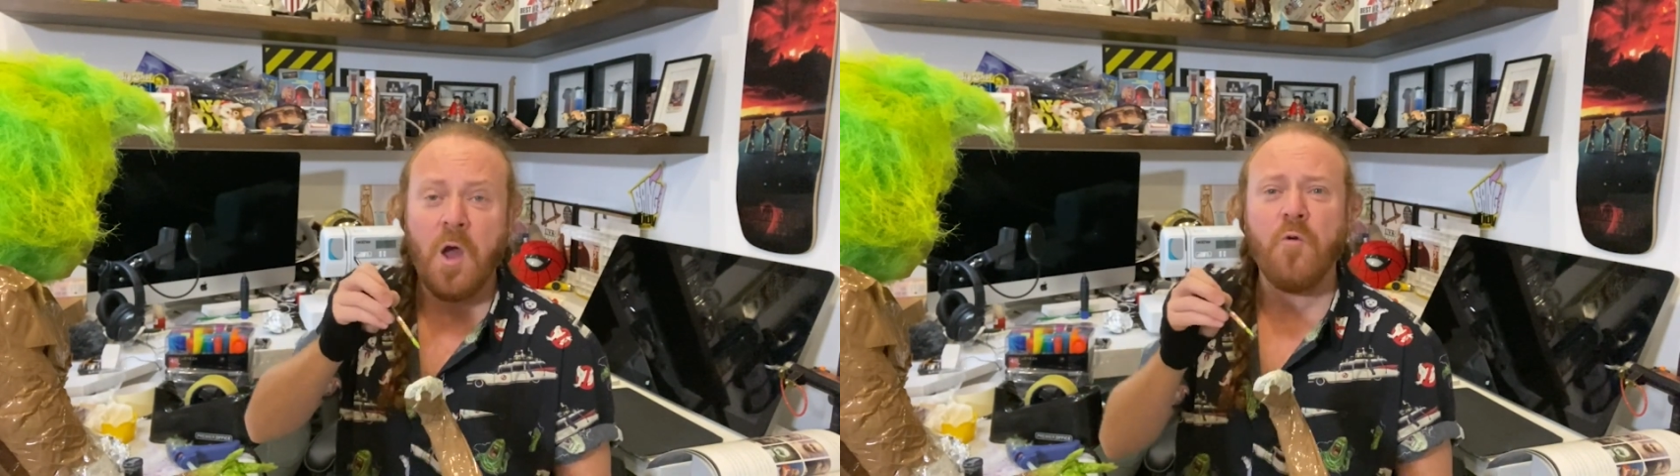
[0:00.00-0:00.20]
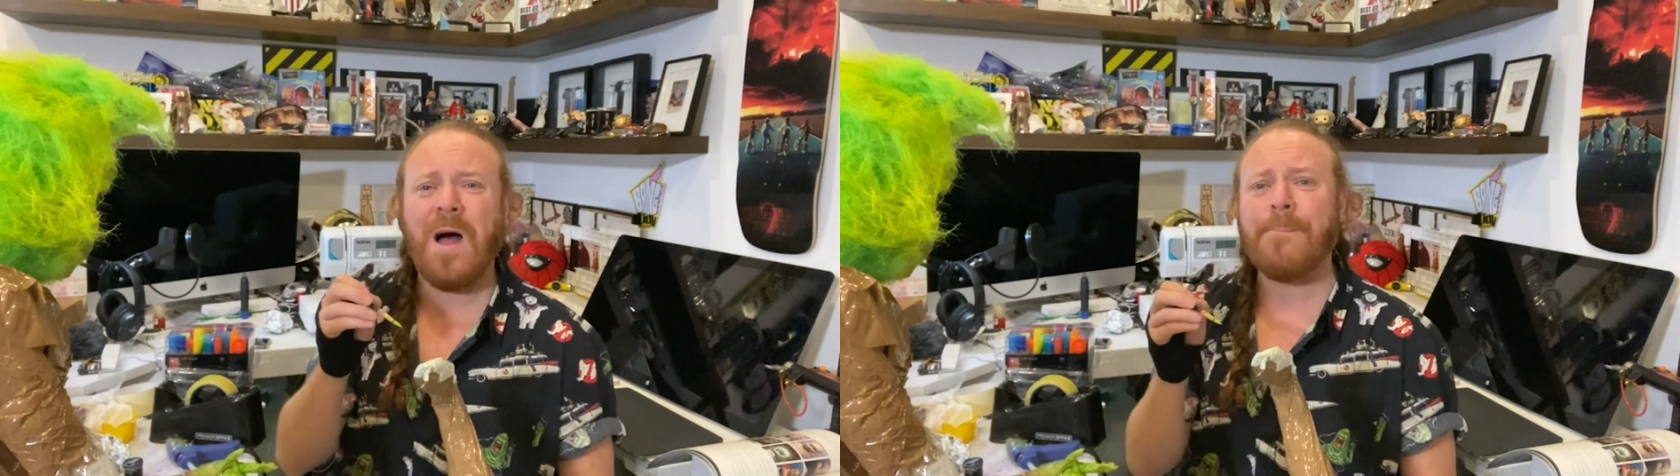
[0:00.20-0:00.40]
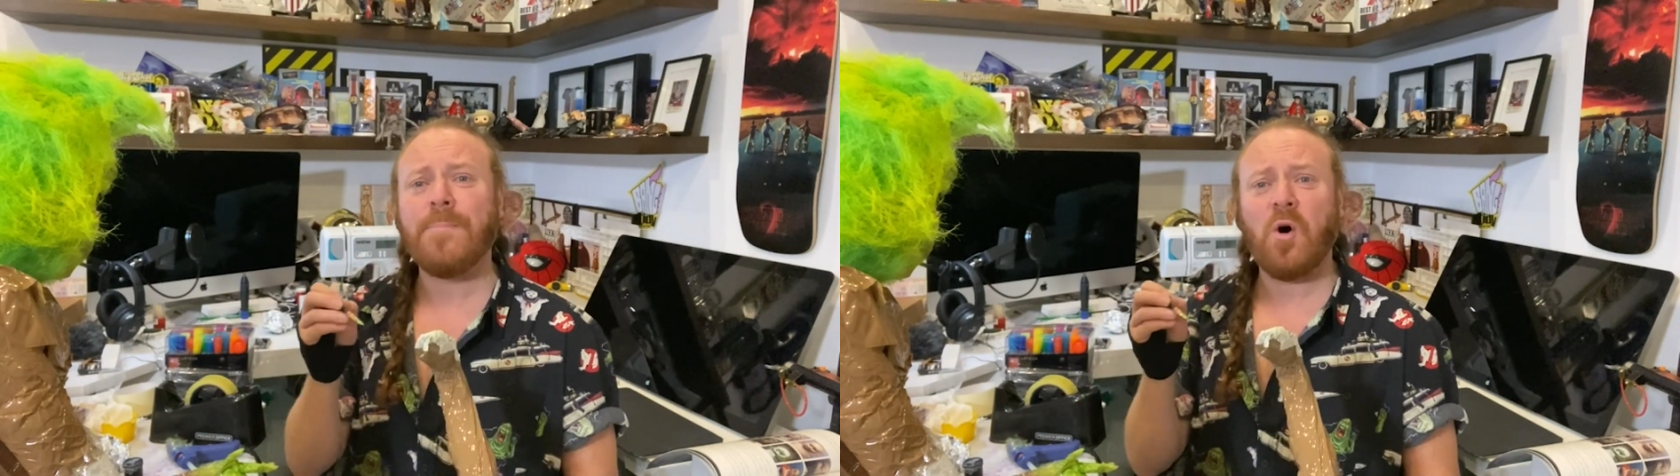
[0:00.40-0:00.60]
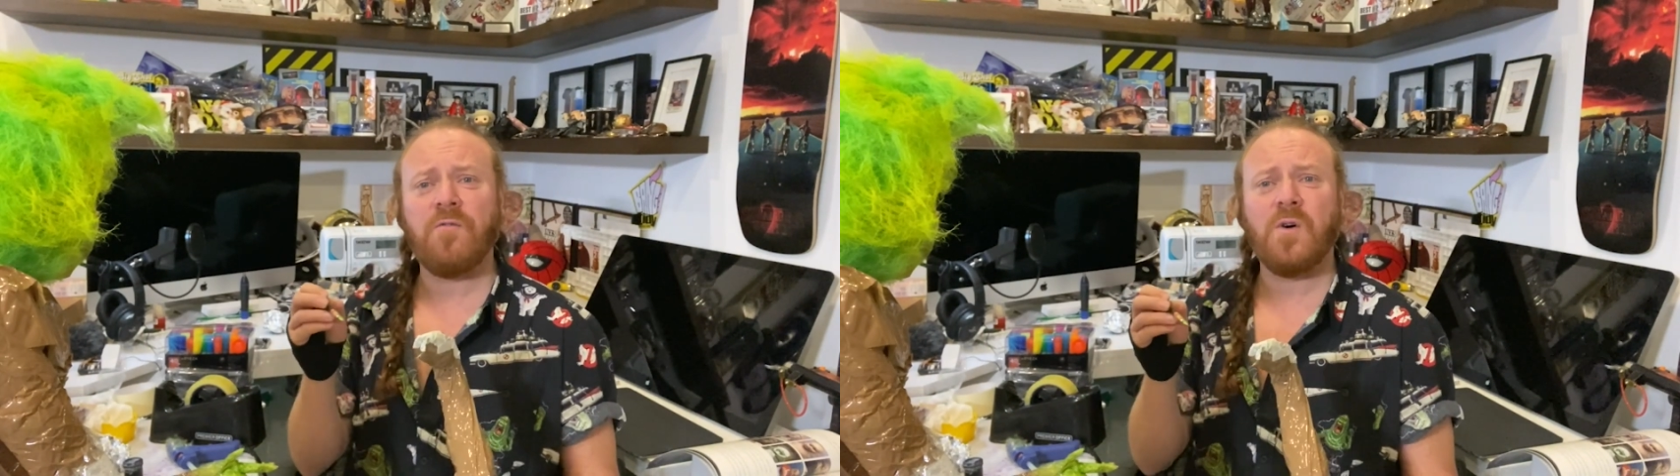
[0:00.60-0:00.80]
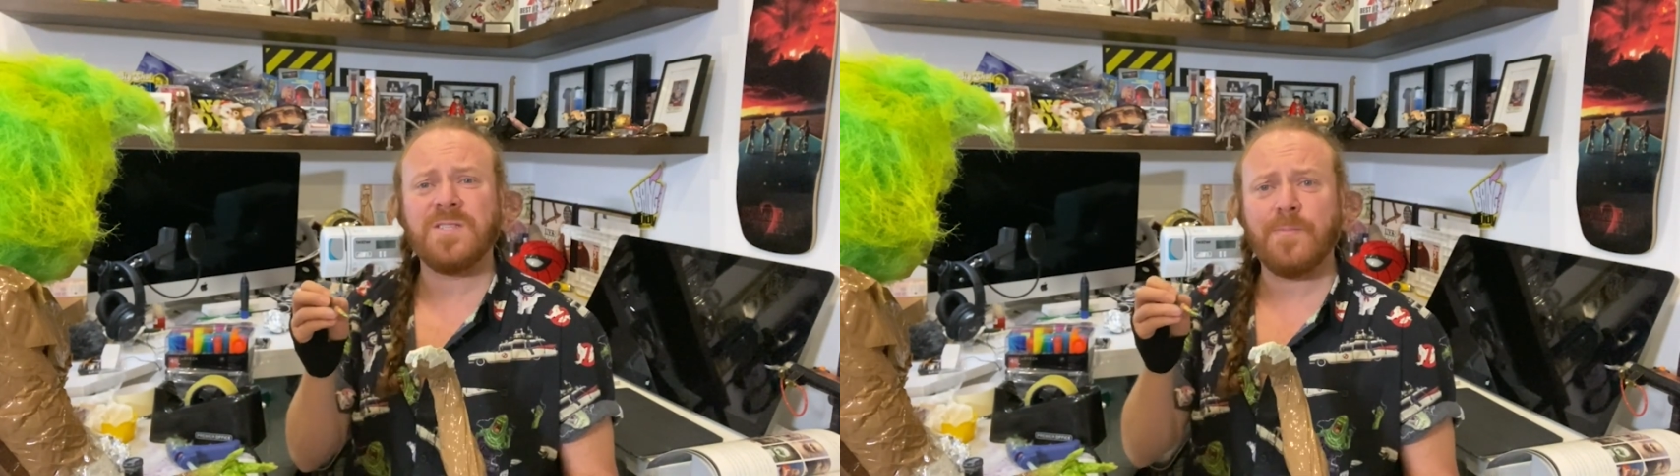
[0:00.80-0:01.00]
Rambo,
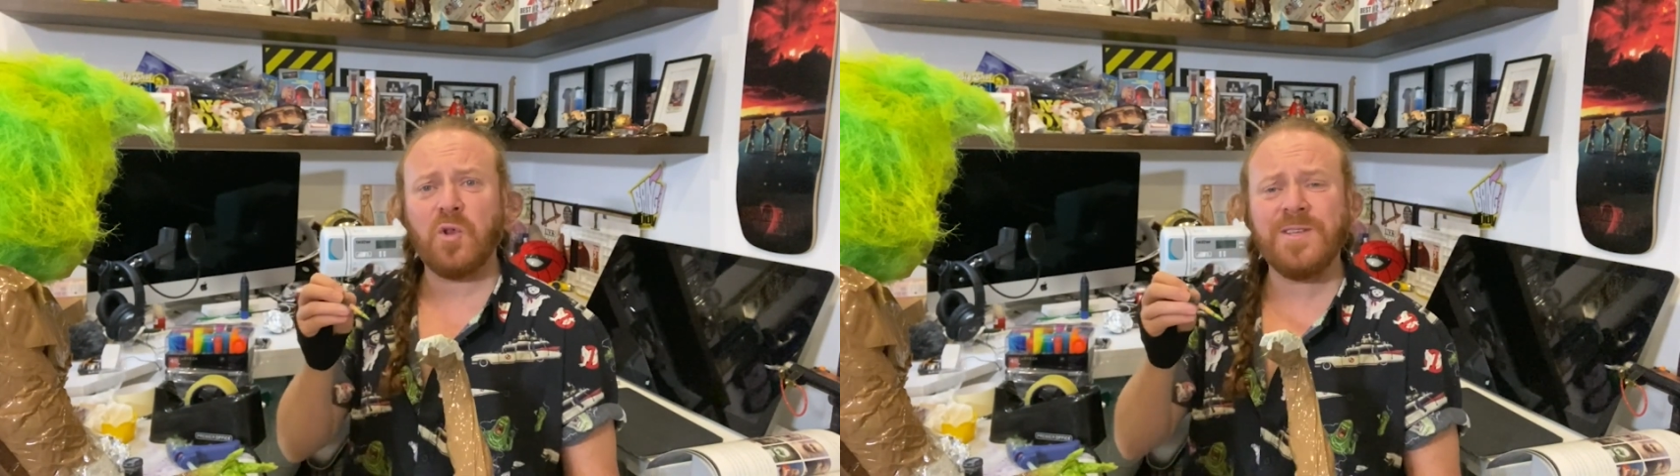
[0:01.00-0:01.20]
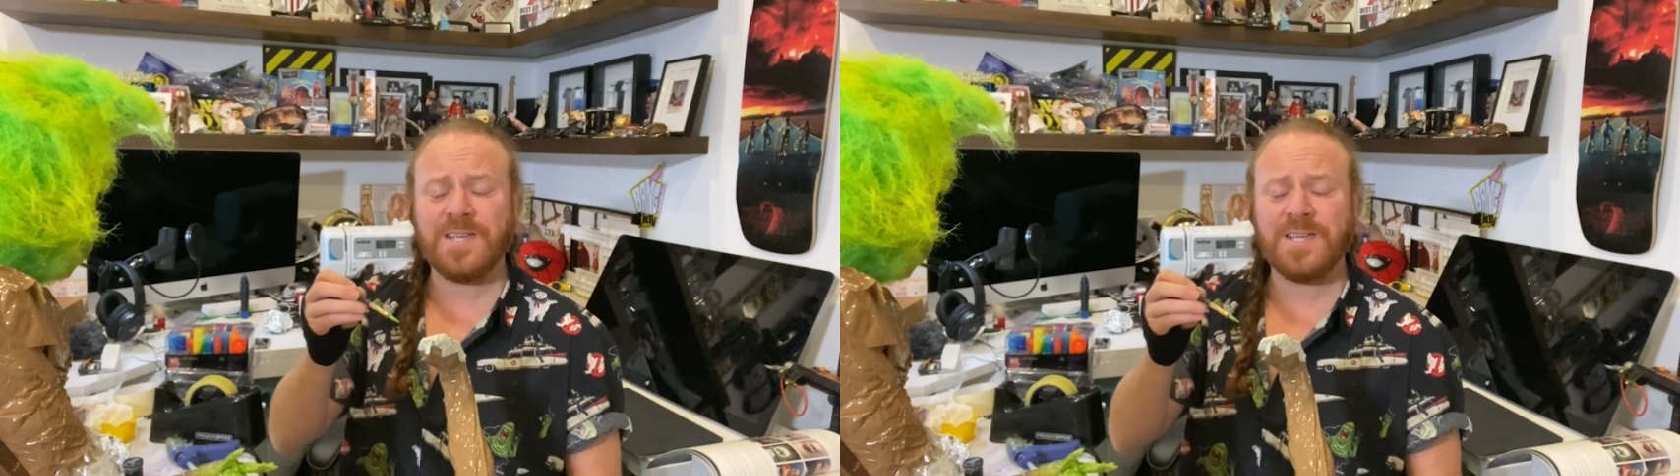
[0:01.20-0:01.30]
First Blood is